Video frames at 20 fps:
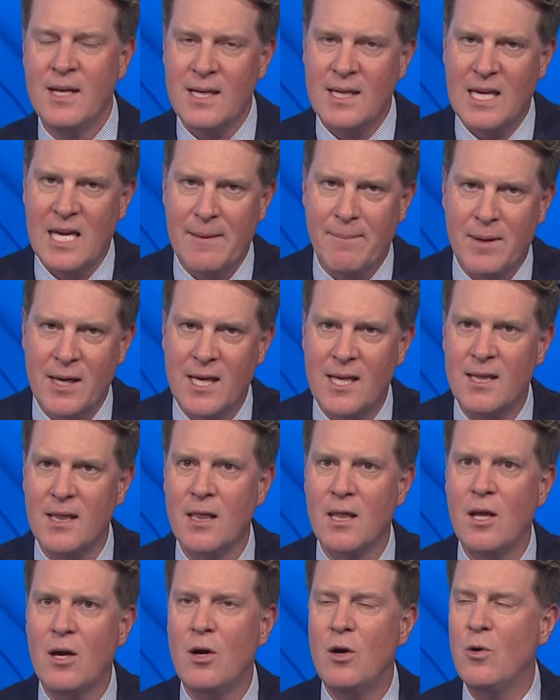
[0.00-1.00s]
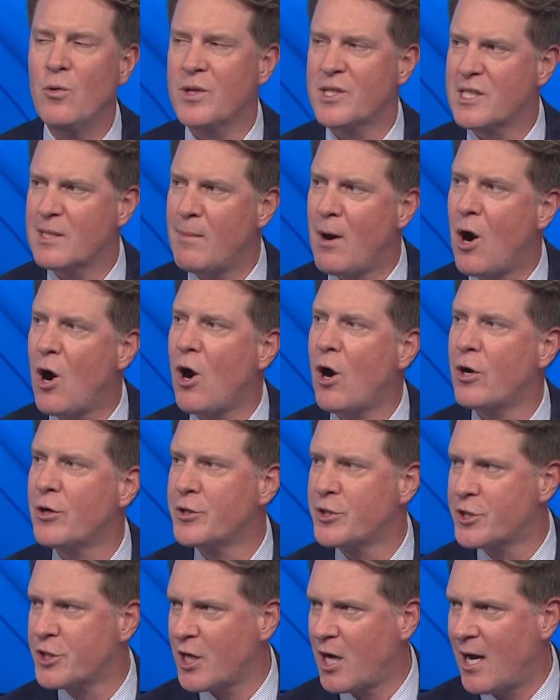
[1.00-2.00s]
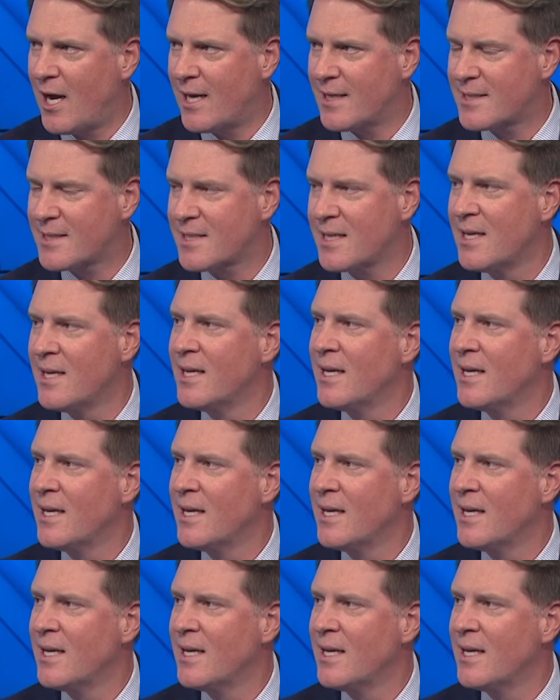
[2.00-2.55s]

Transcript: Keeping it low with some hard shots.